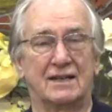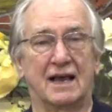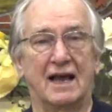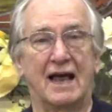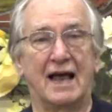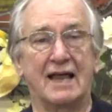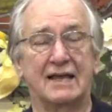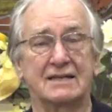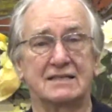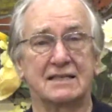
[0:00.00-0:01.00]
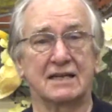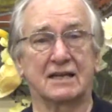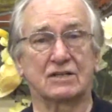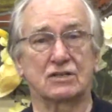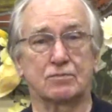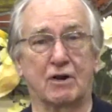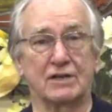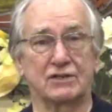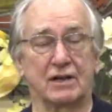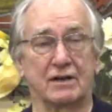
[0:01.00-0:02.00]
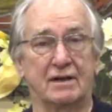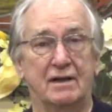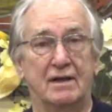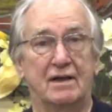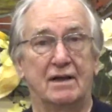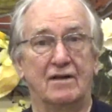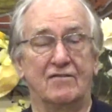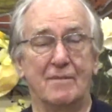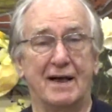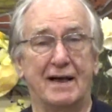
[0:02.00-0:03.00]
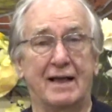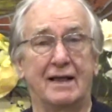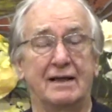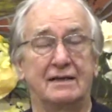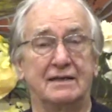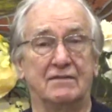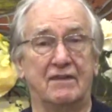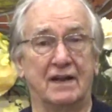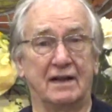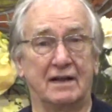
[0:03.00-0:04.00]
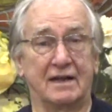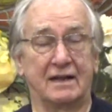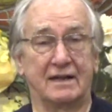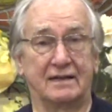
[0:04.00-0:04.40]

the highest expression of my divinity.